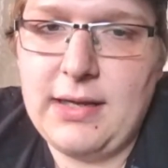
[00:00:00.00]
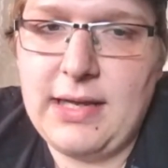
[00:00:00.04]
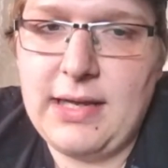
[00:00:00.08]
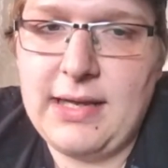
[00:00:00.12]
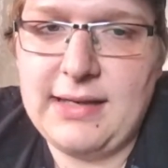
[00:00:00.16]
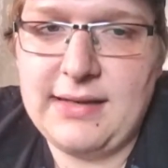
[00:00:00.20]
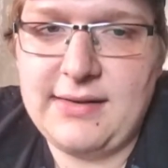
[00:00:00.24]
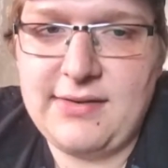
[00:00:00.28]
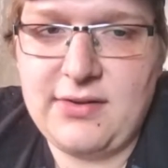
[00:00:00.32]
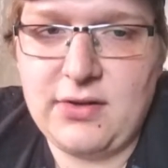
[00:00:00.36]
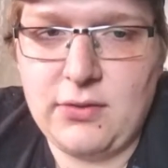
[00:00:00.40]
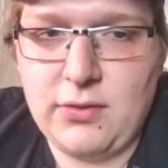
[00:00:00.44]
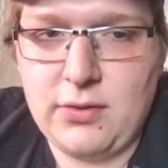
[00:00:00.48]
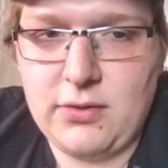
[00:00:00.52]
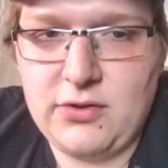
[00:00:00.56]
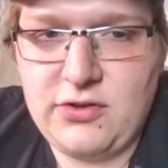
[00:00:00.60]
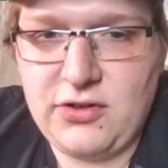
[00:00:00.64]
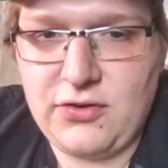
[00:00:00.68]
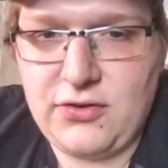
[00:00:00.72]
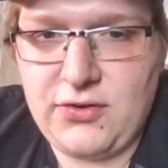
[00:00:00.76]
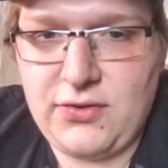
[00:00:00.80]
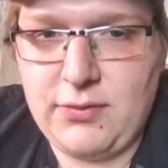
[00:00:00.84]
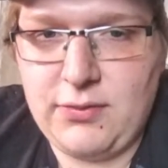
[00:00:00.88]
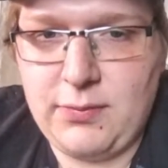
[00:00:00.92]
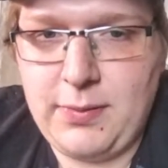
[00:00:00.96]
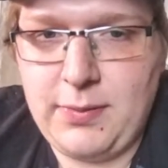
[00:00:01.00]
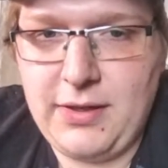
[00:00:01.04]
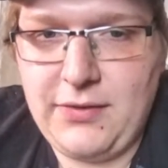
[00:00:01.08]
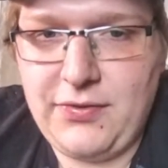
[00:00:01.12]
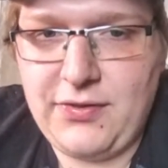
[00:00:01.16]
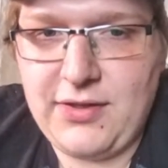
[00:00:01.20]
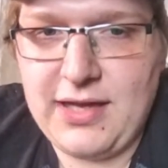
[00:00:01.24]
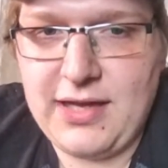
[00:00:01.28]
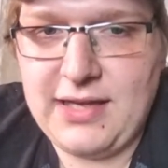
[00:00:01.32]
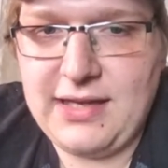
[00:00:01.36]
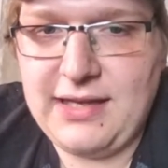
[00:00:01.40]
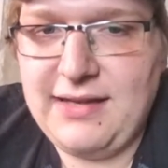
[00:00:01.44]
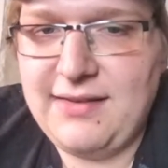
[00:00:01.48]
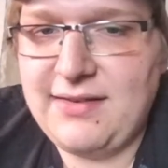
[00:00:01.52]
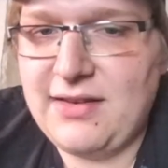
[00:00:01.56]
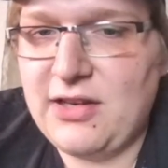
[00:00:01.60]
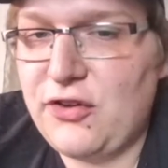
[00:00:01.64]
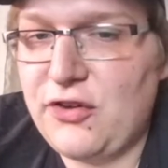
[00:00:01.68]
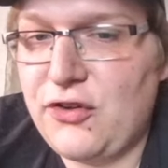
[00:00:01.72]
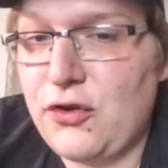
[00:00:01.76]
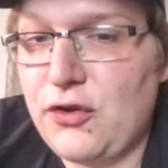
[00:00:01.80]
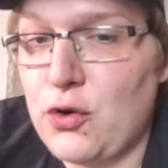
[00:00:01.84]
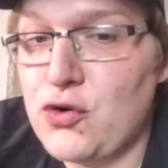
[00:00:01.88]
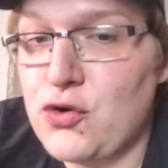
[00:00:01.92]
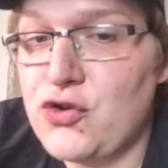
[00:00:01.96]
And so just to repeat that, he's an
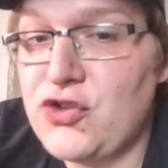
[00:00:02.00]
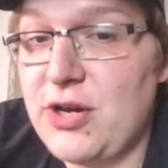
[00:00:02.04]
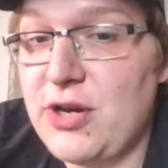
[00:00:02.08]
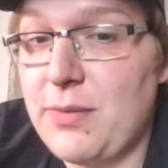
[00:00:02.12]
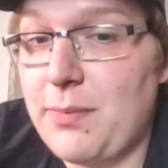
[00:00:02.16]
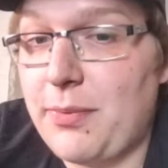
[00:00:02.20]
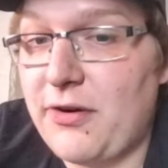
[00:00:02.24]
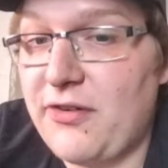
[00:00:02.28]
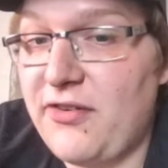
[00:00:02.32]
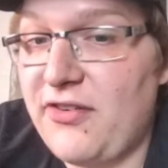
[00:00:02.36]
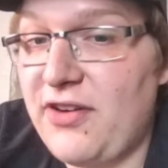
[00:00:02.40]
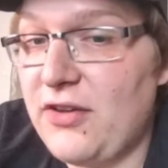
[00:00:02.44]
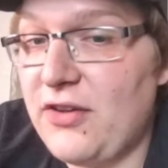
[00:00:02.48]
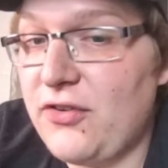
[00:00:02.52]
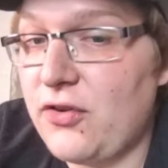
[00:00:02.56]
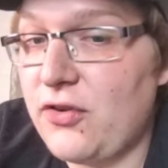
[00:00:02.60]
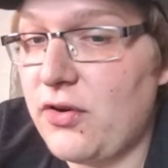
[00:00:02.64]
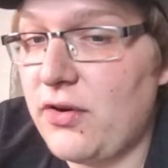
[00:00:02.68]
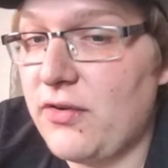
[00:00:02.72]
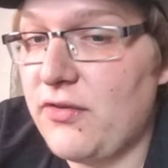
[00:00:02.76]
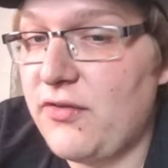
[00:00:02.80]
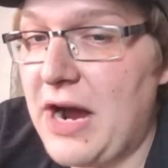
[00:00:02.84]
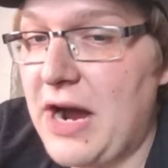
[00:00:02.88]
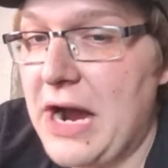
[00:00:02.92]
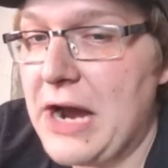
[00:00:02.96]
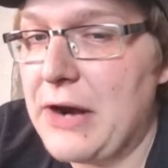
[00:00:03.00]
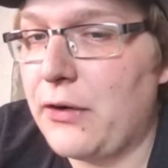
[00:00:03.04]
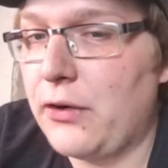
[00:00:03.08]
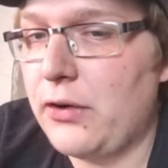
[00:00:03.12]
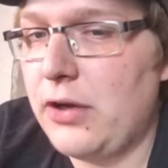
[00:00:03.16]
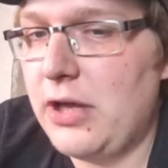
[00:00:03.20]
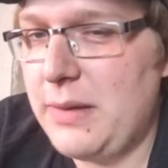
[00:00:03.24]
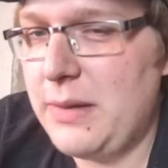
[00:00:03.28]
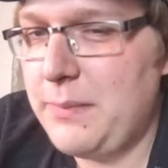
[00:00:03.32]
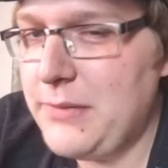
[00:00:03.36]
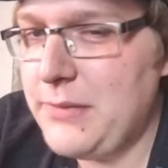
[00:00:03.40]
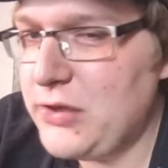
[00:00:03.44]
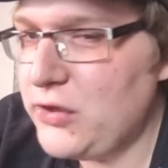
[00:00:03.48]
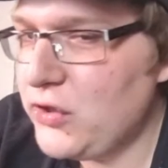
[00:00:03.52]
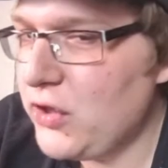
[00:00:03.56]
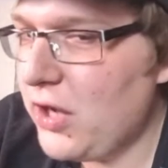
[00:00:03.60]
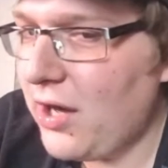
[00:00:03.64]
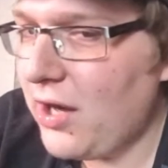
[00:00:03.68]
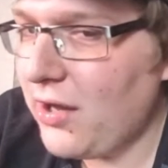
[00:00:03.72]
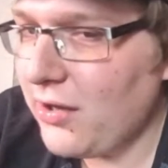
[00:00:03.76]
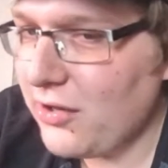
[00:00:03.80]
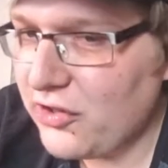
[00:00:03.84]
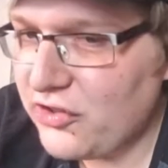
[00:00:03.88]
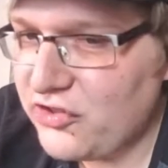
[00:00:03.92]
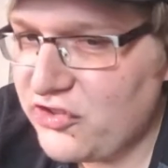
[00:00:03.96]
associate professor of viral
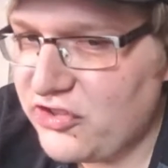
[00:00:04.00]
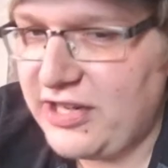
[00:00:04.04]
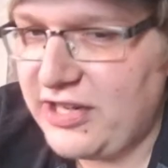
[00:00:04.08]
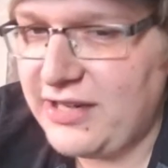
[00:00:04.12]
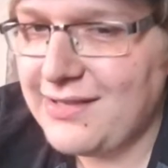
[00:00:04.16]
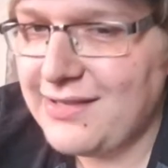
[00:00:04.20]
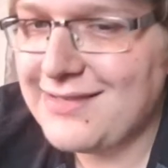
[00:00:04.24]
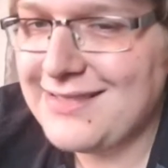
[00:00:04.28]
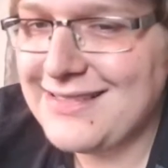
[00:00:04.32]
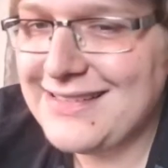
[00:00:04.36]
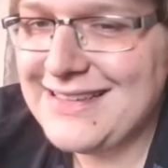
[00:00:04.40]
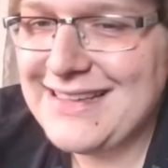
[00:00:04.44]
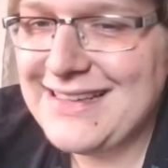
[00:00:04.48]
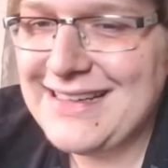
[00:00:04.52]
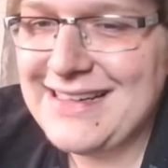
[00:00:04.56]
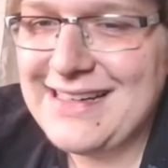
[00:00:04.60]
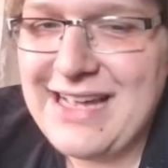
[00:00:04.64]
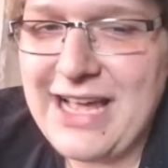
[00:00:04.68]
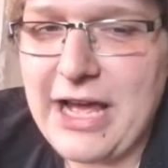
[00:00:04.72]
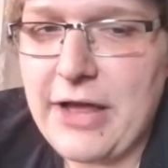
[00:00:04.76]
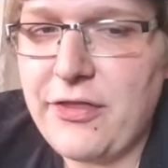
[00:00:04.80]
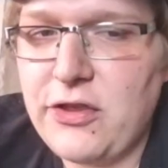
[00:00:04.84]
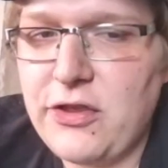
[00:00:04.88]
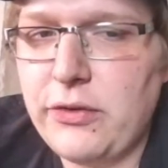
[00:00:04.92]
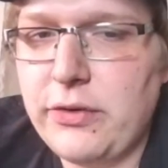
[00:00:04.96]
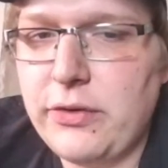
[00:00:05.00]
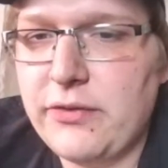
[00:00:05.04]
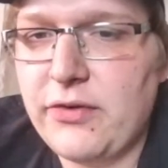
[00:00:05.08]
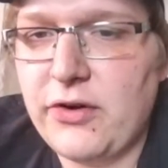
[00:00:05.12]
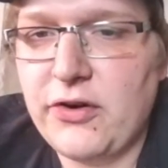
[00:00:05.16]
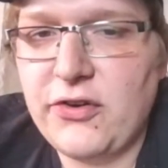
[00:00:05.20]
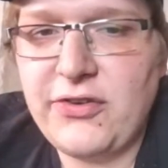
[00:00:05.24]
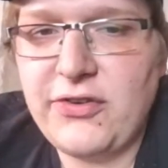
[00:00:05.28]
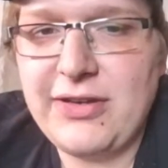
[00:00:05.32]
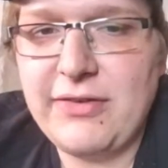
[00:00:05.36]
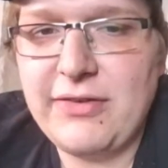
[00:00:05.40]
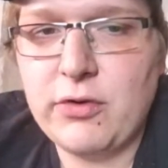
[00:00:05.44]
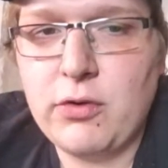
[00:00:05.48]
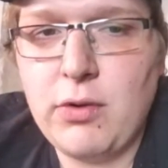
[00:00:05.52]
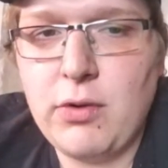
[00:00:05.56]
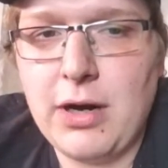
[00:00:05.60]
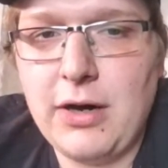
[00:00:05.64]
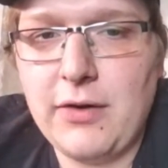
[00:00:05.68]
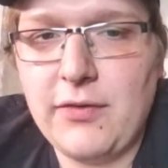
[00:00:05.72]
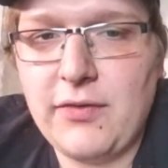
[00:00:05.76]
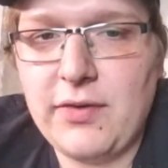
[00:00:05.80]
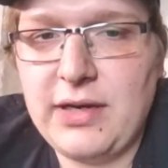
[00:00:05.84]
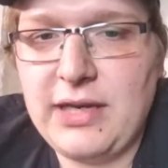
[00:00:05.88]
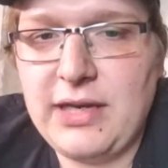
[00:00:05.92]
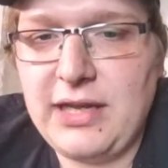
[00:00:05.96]
immunology at the University of
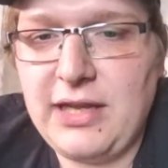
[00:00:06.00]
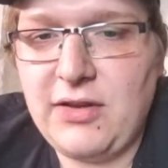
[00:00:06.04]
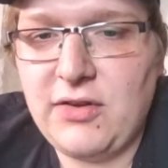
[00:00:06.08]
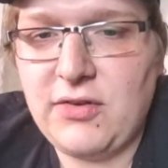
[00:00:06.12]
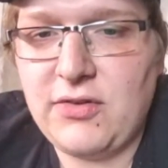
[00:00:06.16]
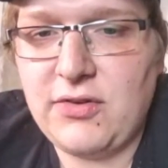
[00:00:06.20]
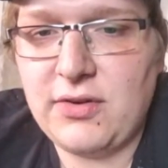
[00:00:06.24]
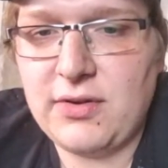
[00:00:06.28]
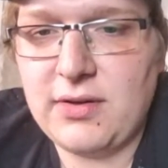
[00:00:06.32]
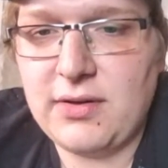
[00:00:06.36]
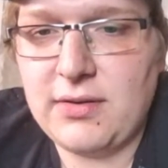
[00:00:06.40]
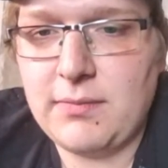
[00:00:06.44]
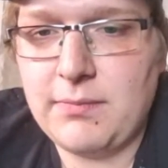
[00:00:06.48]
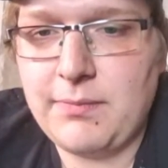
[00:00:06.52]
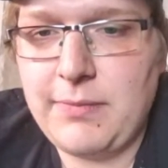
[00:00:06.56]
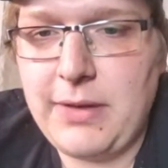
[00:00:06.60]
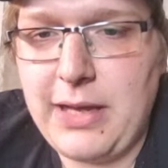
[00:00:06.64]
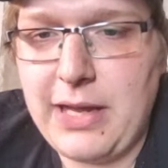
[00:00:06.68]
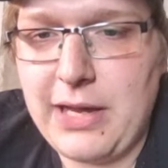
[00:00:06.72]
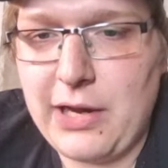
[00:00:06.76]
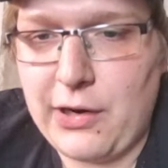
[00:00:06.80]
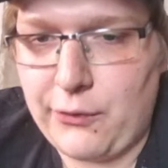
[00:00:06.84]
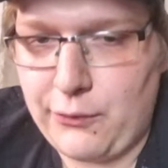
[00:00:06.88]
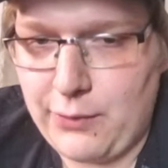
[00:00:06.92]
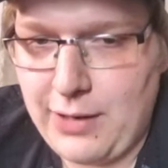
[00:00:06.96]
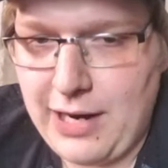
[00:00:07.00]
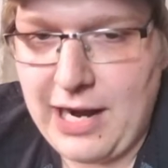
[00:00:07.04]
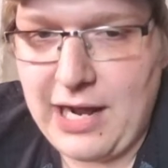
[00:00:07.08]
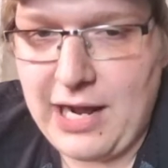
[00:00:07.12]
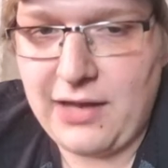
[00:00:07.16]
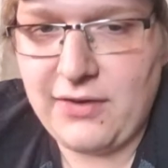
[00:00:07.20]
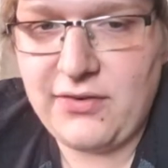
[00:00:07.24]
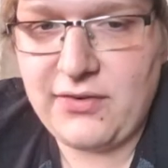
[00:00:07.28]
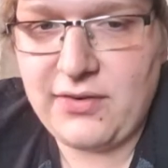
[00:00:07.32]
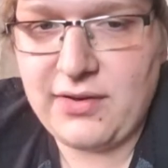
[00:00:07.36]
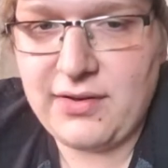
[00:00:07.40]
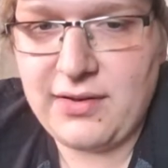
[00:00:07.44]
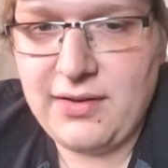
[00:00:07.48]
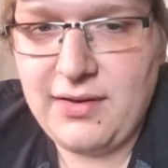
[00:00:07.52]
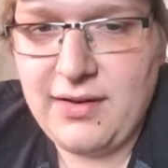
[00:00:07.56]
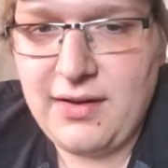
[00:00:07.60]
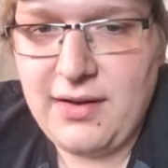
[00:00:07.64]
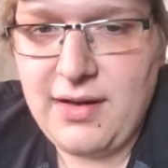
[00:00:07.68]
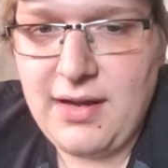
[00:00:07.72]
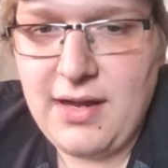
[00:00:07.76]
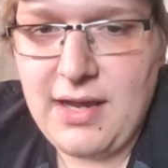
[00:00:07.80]
Guelph, and he's being harassed